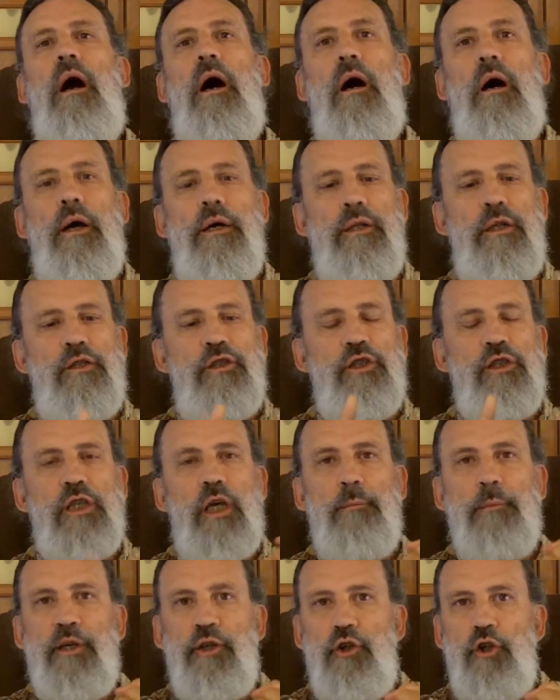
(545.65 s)
All right, there's
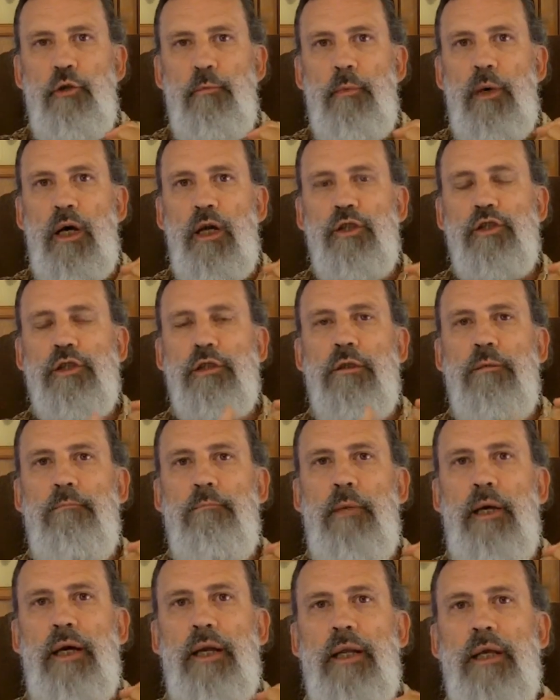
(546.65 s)
just going to be too much
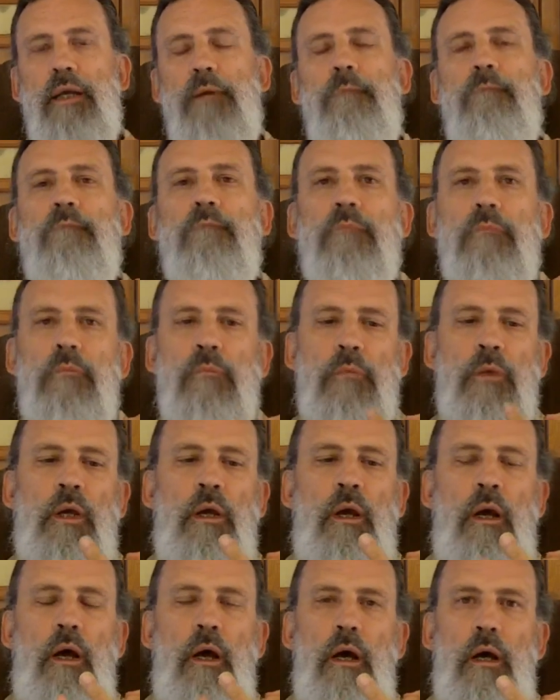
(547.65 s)
money
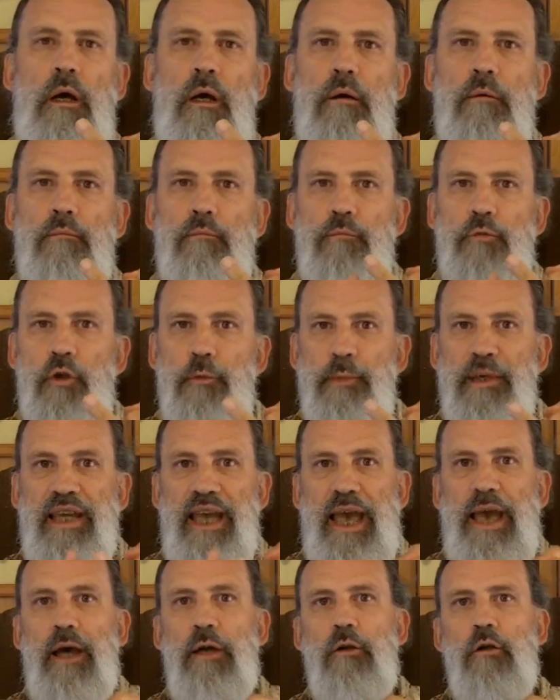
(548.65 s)
Um, to
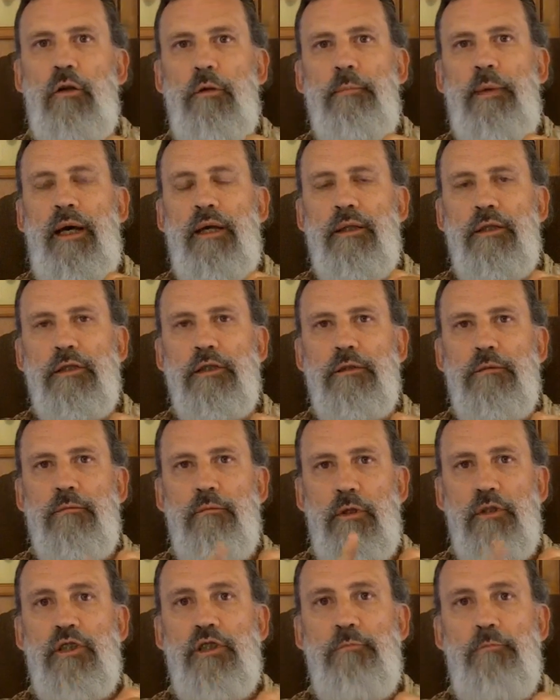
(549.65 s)
be handled by the,
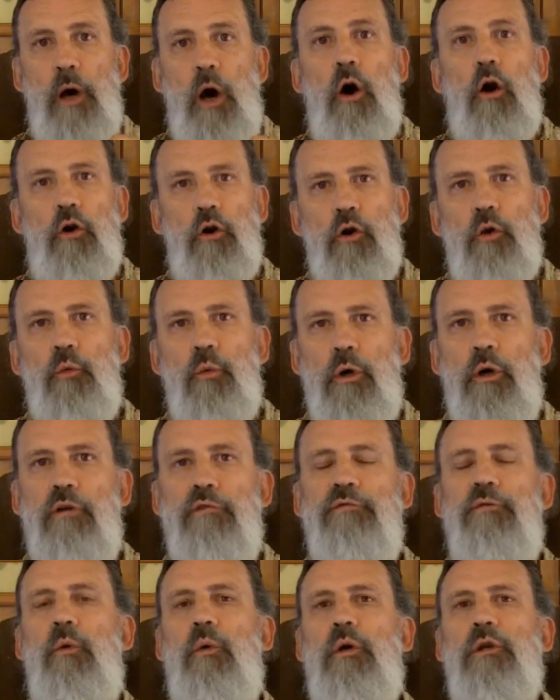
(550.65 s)
the smaller
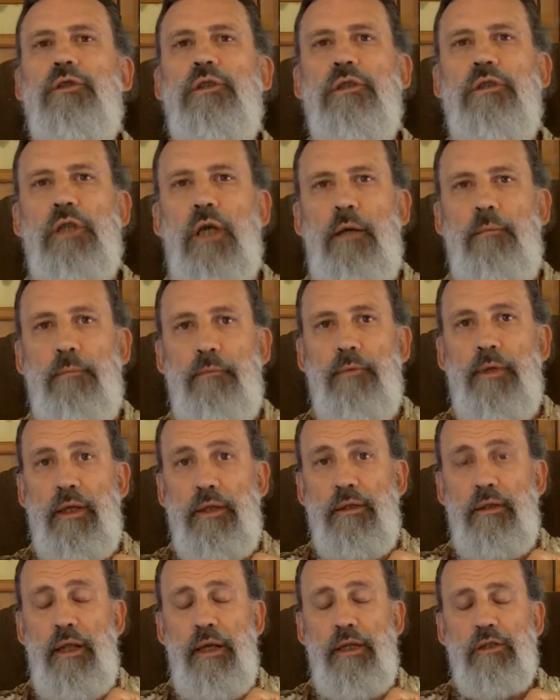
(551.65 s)
workforce that's come,
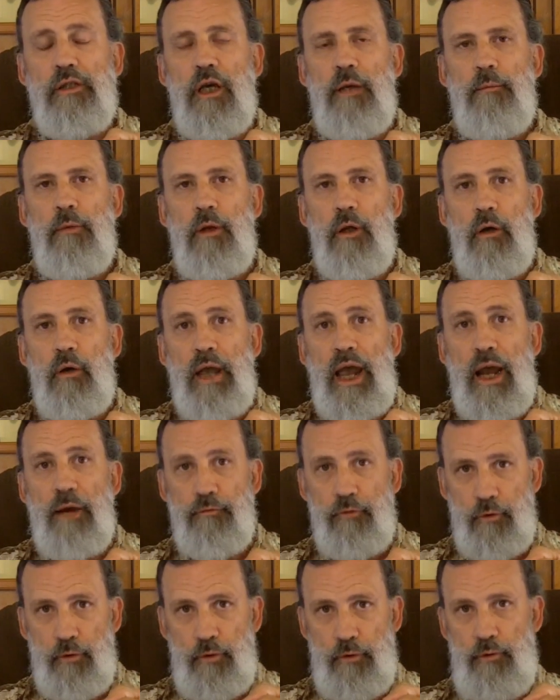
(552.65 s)
that has come along
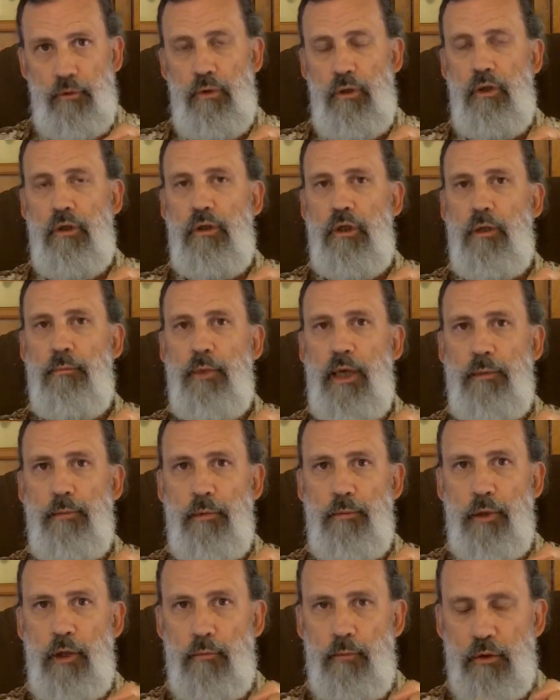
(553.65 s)
after the
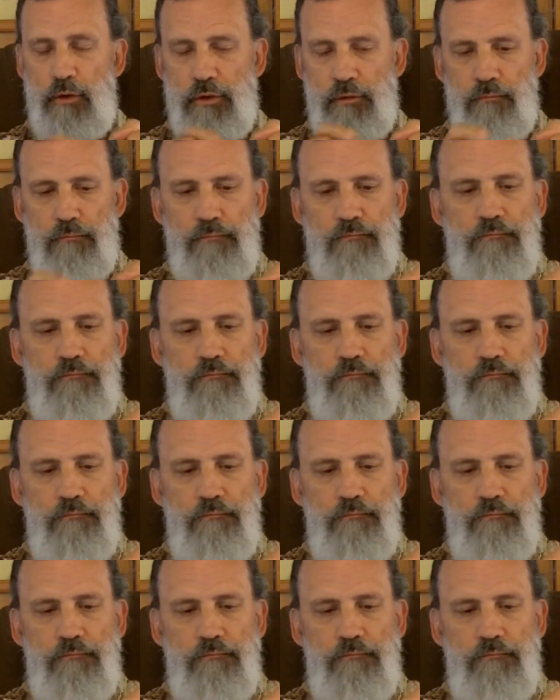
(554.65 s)
baby boomers.